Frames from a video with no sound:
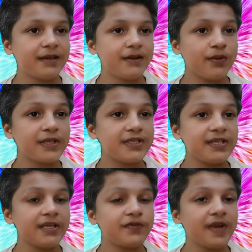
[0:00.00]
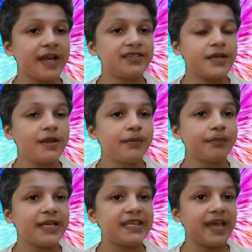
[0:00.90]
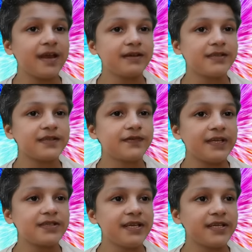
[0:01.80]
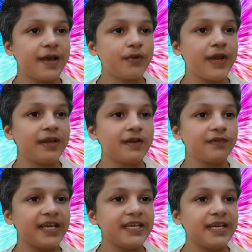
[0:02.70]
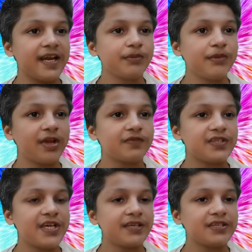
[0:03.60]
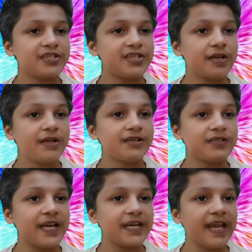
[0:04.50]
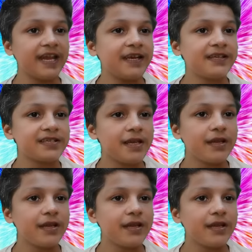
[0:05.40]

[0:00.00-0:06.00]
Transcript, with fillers: One scene finds Matthias facing down an invading army of giant red ants,